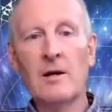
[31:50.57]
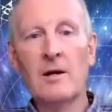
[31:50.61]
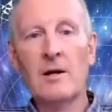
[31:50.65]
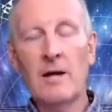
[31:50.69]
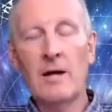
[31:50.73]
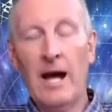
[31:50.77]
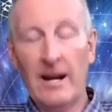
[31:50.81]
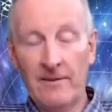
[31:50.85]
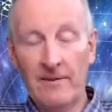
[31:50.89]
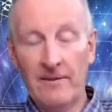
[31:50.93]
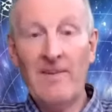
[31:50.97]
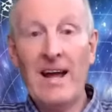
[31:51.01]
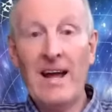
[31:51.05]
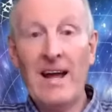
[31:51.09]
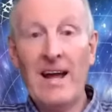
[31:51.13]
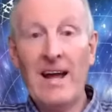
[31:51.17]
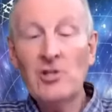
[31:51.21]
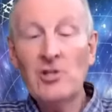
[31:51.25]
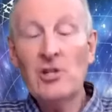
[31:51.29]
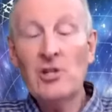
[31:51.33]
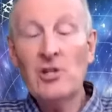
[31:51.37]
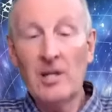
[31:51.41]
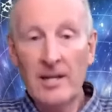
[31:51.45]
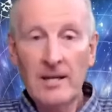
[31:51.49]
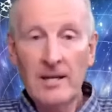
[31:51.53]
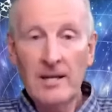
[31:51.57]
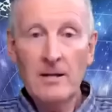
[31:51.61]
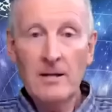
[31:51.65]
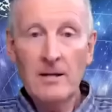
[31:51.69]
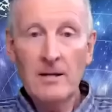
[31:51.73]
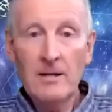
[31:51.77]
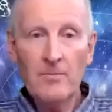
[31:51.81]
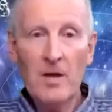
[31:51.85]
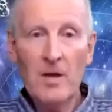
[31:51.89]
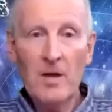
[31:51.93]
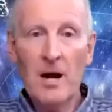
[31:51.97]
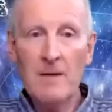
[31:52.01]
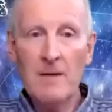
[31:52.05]
And eventually,
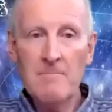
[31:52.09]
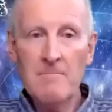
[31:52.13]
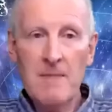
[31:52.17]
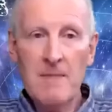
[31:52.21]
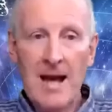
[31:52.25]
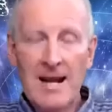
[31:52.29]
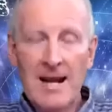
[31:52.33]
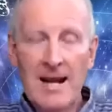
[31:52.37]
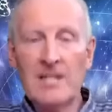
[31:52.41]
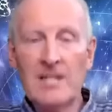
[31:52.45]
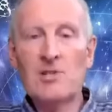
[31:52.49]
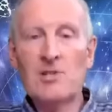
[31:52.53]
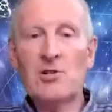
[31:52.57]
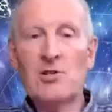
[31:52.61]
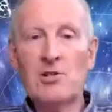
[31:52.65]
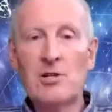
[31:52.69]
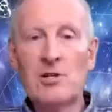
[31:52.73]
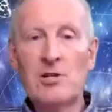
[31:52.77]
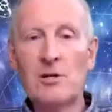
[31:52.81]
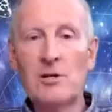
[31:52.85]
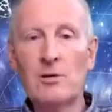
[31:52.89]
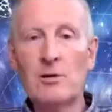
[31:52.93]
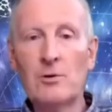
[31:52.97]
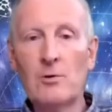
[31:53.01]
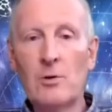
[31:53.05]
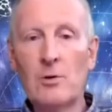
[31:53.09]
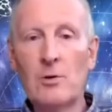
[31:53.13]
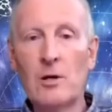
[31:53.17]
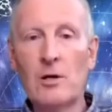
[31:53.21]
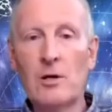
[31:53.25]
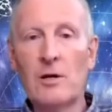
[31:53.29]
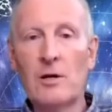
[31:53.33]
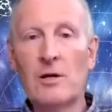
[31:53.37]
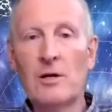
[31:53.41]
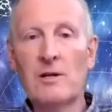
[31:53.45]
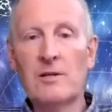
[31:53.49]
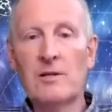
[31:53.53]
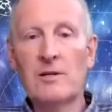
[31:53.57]
I managed to
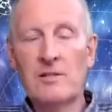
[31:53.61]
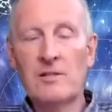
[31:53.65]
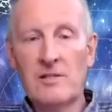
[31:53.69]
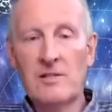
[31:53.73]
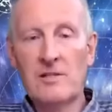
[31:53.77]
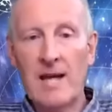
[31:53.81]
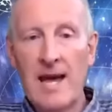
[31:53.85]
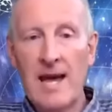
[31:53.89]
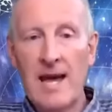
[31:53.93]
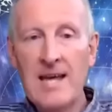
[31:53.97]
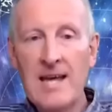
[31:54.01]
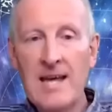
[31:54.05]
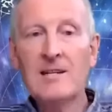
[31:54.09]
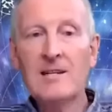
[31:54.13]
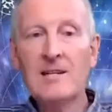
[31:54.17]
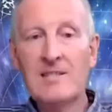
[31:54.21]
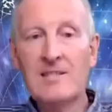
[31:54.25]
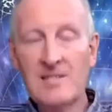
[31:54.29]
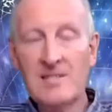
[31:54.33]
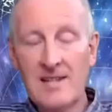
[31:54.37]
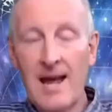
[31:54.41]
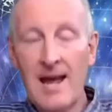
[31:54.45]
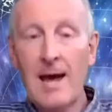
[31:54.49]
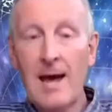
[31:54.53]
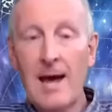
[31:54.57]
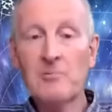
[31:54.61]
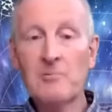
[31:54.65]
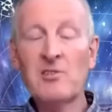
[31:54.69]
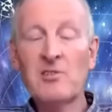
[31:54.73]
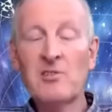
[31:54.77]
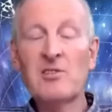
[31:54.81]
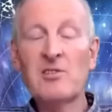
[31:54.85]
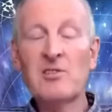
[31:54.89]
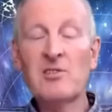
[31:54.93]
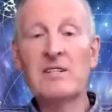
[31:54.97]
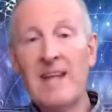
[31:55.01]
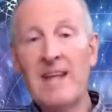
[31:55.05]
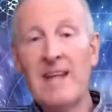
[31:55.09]
take a step to
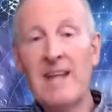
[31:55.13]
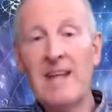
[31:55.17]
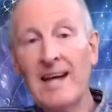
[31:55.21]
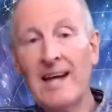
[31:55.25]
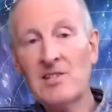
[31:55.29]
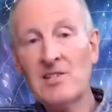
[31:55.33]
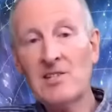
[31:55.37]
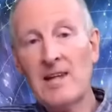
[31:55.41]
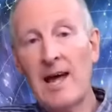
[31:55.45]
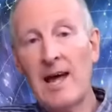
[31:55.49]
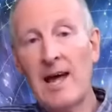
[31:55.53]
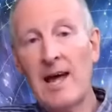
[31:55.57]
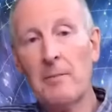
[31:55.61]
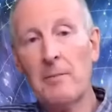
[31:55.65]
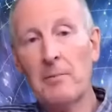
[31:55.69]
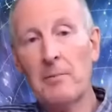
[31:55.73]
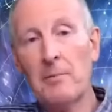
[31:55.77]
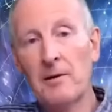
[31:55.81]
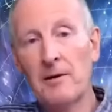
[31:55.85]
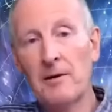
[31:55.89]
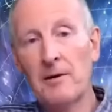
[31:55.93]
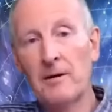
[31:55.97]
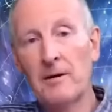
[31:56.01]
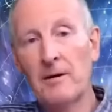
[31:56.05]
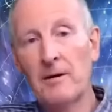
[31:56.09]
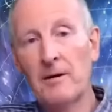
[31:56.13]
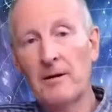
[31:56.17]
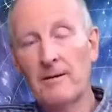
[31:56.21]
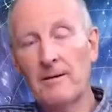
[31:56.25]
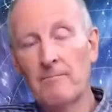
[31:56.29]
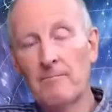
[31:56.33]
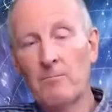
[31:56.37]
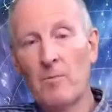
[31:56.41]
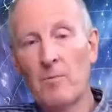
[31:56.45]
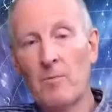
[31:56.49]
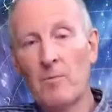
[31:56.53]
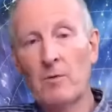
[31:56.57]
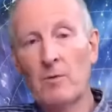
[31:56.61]
the next step,
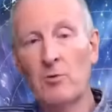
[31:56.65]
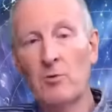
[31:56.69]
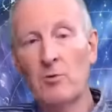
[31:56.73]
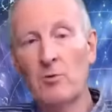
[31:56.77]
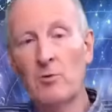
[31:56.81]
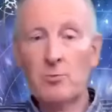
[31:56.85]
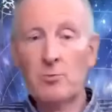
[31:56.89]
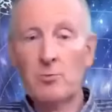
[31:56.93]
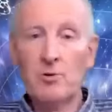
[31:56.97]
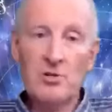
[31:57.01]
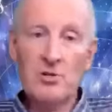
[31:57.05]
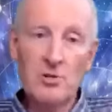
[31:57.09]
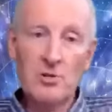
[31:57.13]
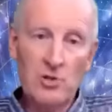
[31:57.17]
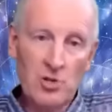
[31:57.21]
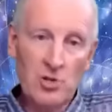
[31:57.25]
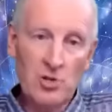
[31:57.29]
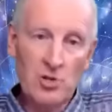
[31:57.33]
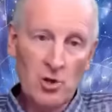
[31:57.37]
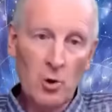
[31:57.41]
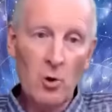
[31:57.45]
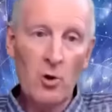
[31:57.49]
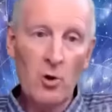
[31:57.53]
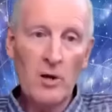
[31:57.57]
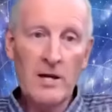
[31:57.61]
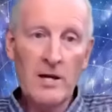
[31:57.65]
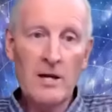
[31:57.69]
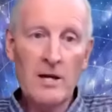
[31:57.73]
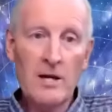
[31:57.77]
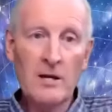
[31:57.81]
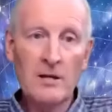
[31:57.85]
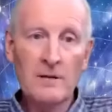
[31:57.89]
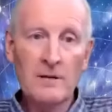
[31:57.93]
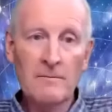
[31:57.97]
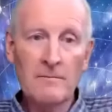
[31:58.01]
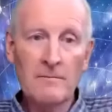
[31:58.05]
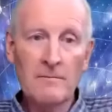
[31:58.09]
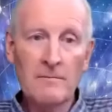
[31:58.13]
which was joy.
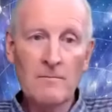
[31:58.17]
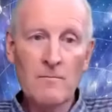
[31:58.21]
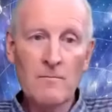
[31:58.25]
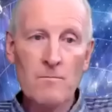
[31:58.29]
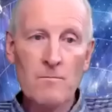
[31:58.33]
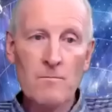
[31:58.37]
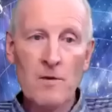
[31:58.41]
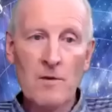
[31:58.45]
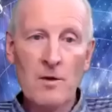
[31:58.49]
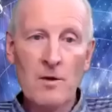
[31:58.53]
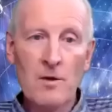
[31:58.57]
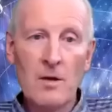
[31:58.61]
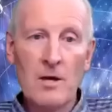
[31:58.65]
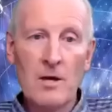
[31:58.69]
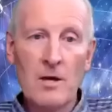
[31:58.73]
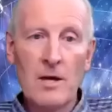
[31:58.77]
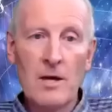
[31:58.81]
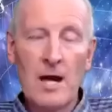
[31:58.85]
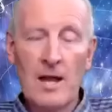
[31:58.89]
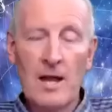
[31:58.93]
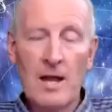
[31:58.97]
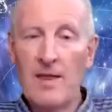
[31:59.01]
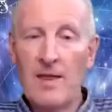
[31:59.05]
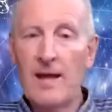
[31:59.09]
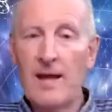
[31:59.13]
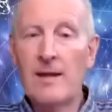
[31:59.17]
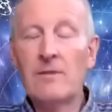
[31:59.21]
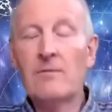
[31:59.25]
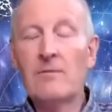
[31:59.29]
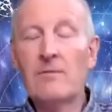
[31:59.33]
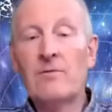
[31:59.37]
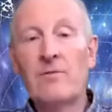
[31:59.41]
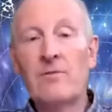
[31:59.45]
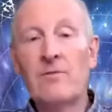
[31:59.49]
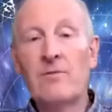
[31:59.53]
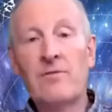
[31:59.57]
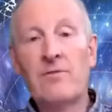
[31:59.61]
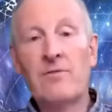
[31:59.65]
And
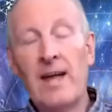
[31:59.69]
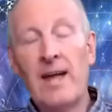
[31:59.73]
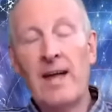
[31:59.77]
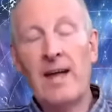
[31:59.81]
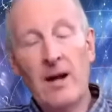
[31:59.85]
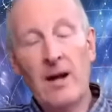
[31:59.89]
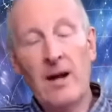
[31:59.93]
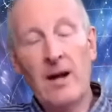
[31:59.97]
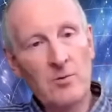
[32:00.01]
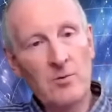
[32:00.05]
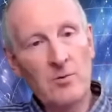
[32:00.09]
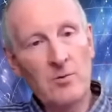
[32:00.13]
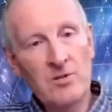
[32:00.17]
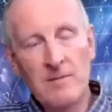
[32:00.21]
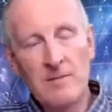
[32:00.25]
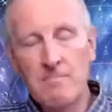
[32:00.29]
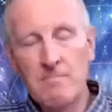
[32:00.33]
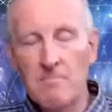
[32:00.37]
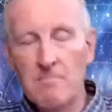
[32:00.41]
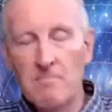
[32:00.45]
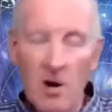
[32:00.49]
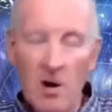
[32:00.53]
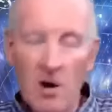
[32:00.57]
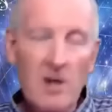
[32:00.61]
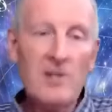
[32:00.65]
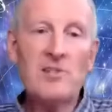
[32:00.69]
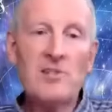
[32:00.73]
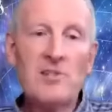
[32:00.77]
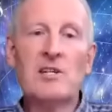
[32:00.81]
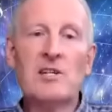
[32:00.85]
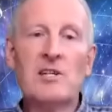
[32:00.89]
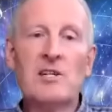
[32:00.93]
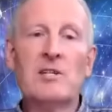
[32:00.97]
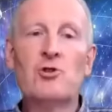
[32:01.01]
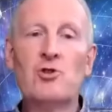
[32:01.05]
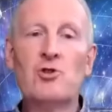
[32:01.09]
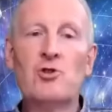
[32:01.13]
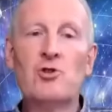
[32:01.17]
then, then I was immersed
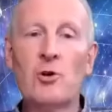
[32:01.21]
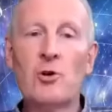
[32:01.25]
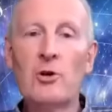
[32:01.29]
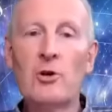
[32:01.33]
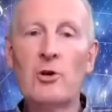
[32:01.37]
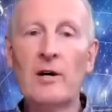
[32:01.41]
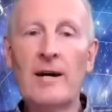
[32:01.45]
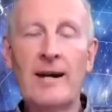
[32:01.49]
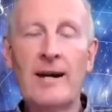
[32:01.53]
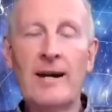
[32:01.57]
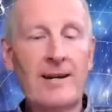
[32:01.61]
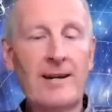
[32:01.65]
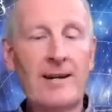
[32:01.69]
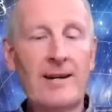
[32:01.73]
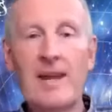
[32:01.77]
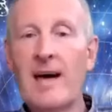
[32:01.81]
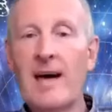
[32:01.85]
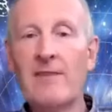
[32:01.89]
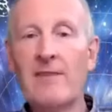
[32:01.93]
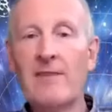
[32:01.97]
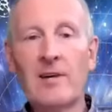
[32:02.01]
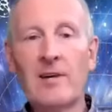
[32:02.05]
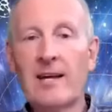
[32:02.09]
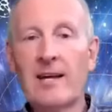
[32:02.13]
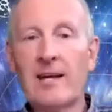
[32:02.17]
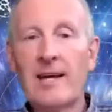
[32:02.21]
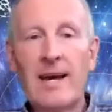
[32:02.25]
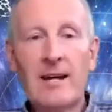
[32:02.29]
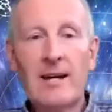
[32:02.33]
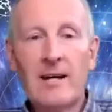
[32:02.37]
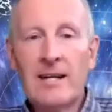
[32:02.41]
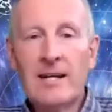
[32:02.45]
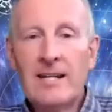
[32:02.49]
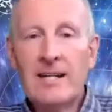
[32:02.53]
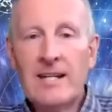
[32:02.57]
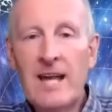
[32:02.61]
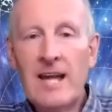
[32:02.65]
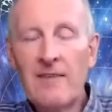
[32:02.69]
in joy at a level again
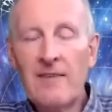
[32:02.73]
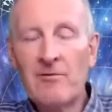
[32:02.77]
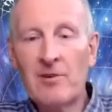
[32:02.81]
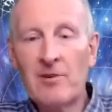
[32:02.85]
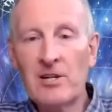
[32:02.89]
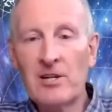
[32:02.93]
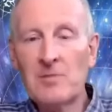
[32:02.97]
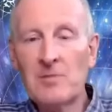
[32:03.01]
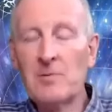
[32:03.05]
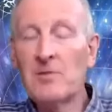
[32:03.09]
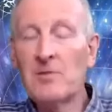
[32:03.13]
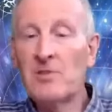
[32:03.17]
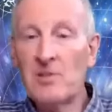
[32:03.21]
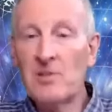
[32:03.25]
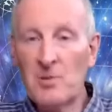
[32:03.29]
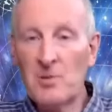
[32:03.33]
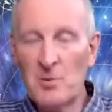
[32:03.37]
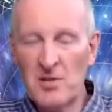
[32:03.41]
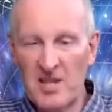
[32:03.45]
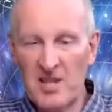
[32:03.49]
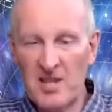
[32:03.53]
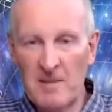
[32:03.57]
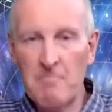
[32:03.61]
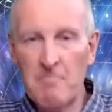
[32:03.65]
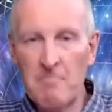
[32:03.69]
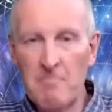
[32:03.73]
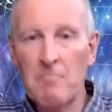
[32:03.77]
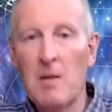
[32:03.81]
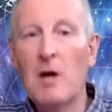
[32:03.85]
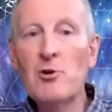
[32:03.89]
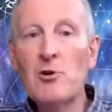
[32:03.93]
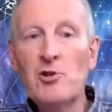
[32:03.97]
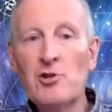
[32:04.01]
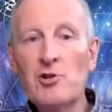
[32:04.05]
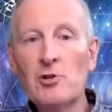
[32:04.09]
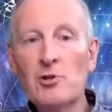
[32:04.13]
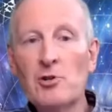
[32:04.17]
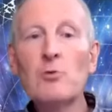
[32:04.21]
I'd never experienced. This was
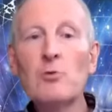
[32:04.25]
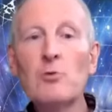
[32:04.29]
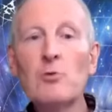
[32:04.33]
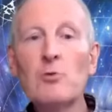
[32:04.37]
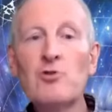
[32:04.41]
emotional